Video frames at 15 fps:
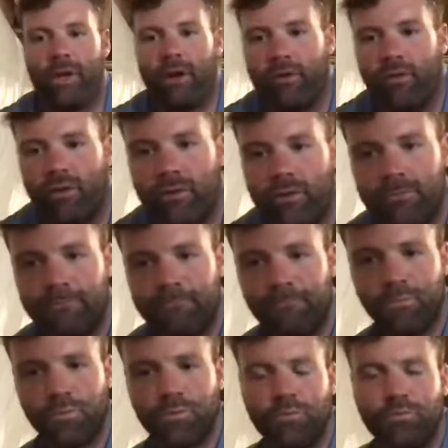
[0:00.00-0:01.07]
if stuff
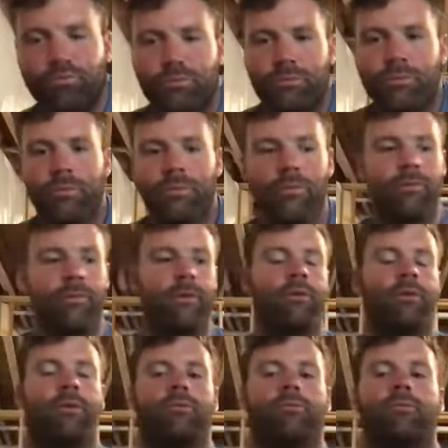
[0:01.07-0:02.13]
doesn't go super well,
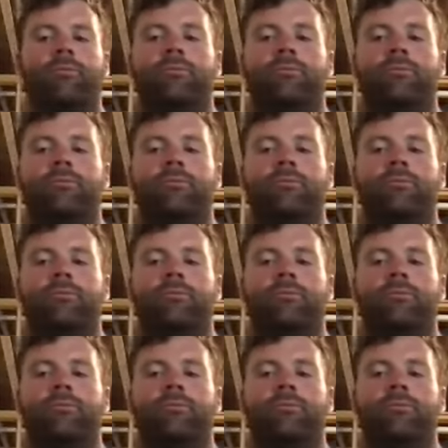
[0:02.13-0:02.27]
or like